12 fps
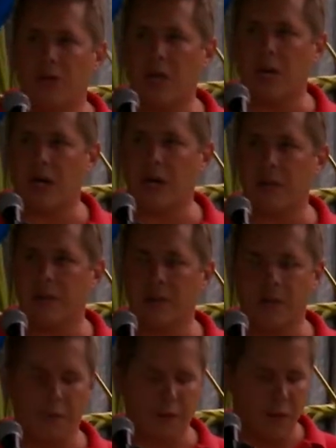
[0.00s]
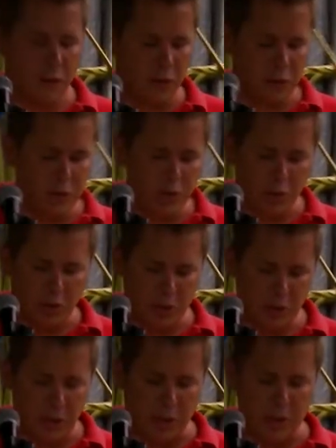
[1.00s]
a lot of others, and I'll
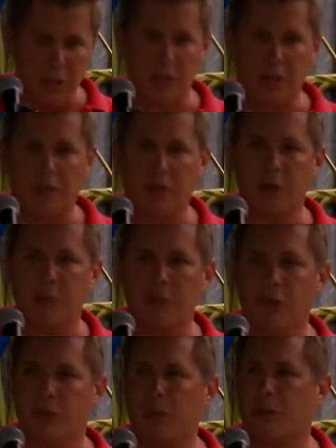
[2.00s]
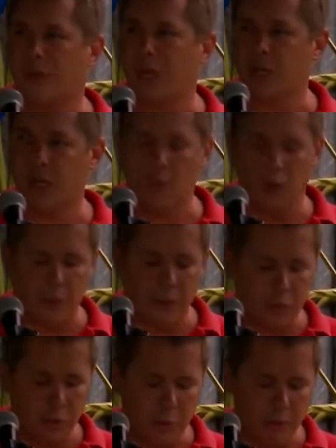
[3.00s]
explain a very important element of that in a
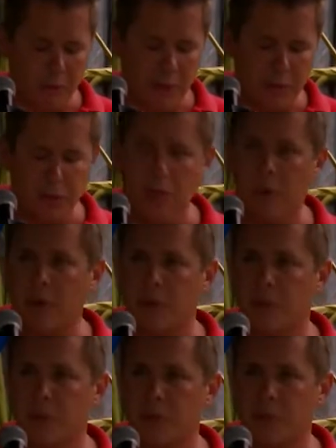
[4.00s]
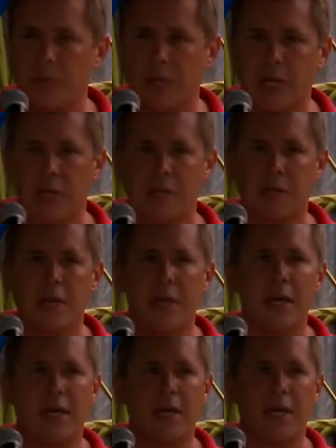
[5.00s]
moment, we found a number of those planes,
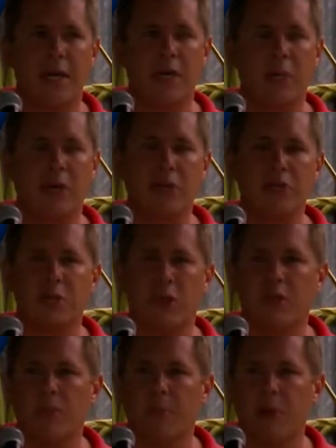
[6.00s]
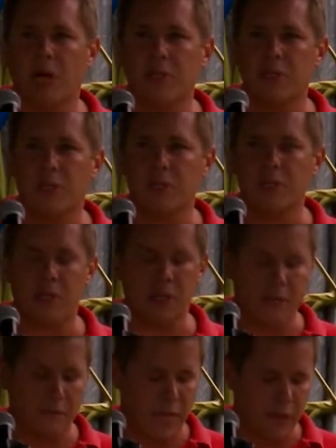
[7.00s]
and we are starting the process
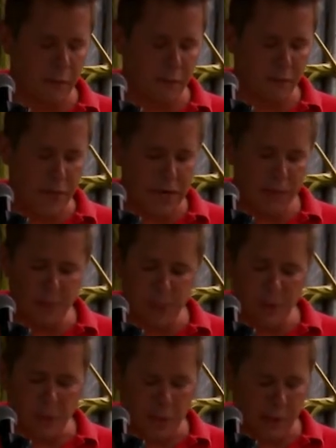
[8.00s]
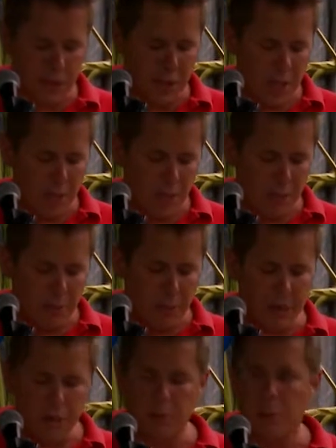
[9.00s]
of not only finding the planes,
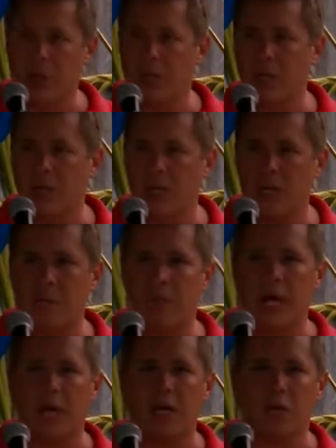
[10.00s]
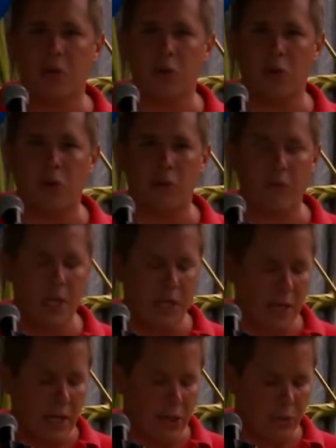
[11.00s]
but bringing the men back home
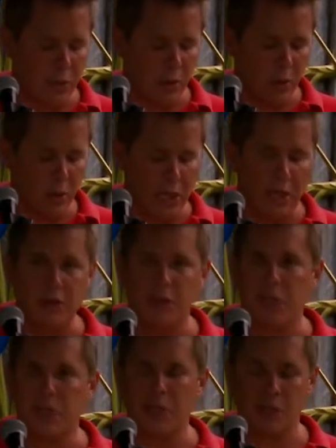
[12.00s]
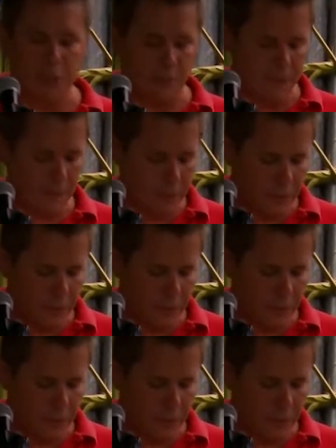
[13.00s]
as we locate the missing.